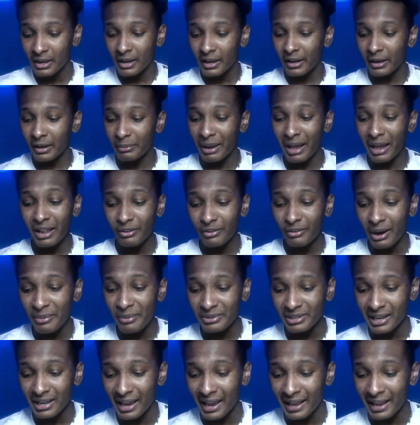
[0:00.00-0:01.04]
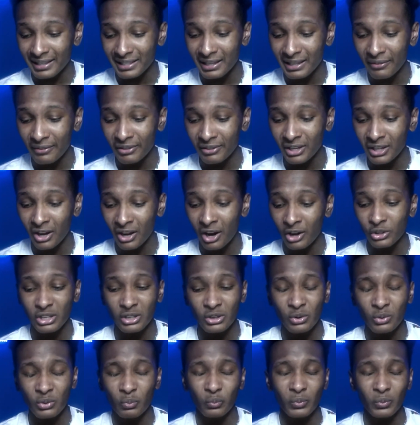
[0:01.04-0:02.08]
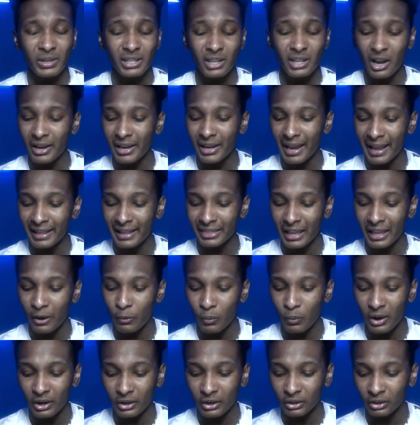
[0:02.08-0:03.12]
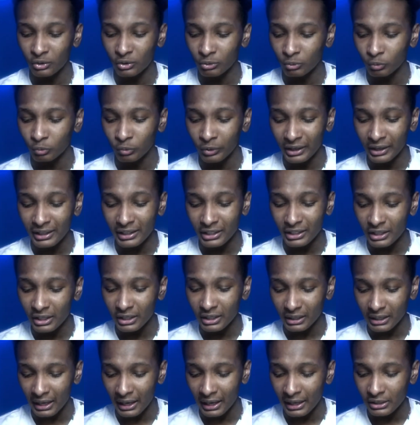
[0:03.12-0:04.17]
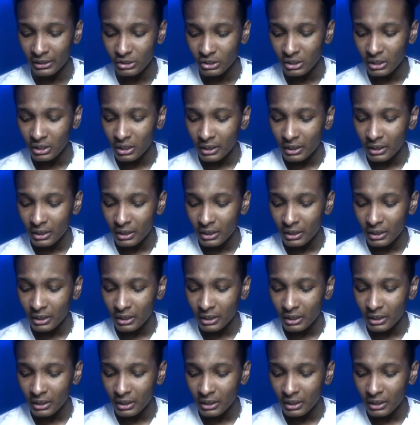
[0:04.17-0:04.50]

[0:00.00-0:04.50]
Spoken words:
Allen Robinson had 70 yards. We saw he had that one really good catch.